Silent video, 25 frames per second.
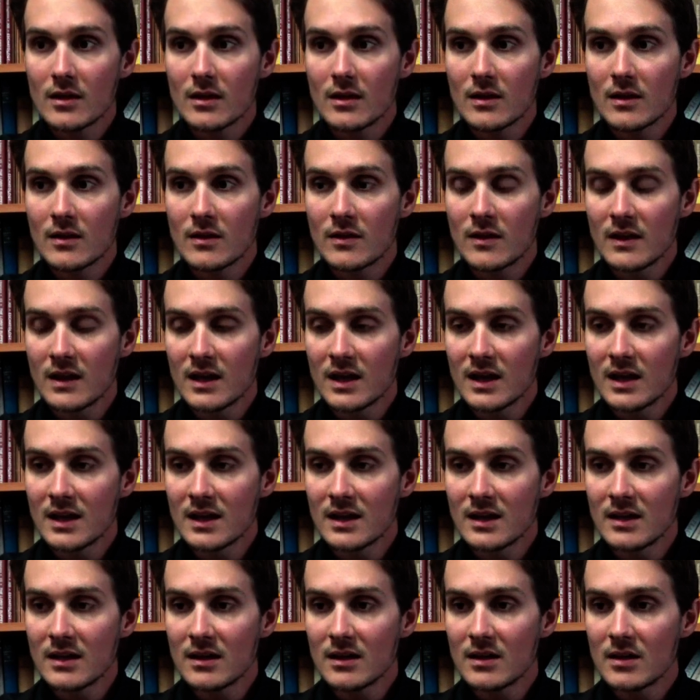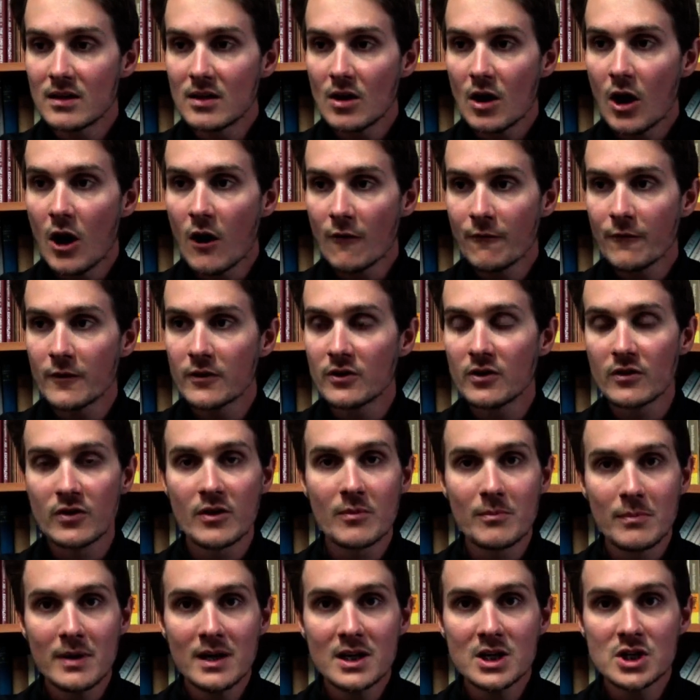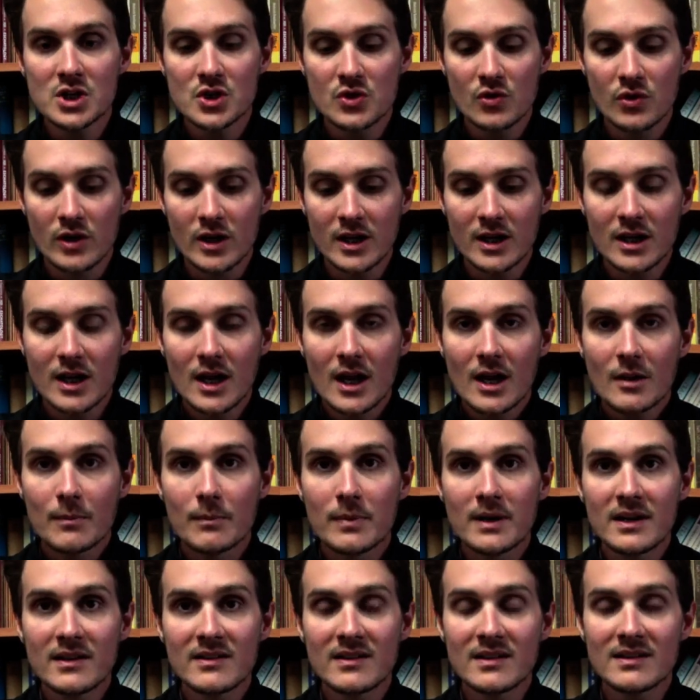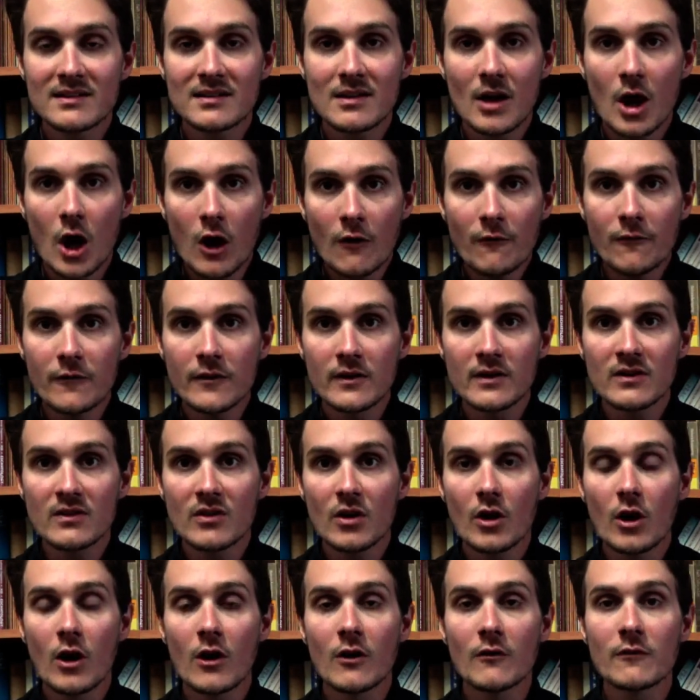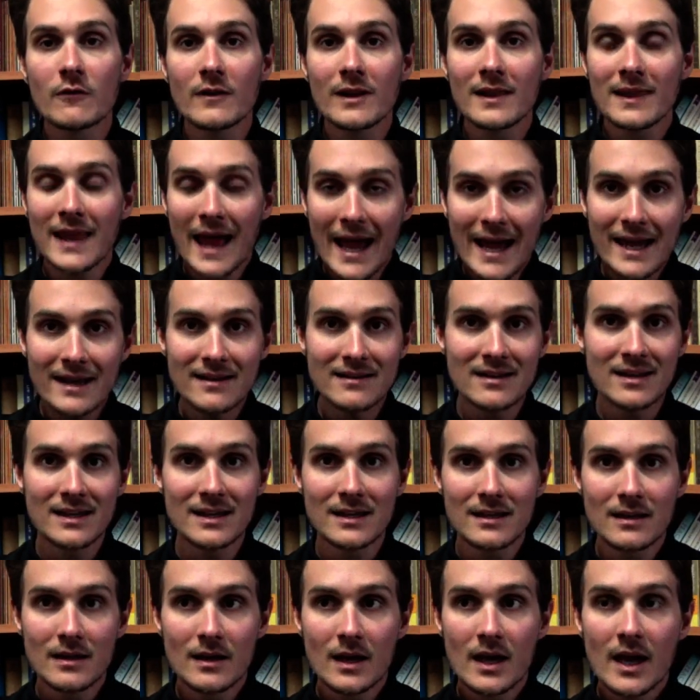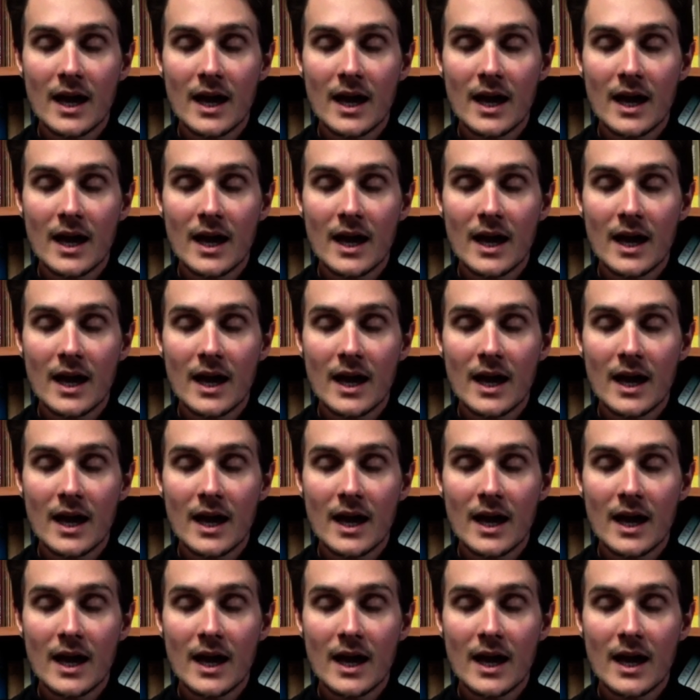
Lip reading: the office of the ministry, but is the office of laity,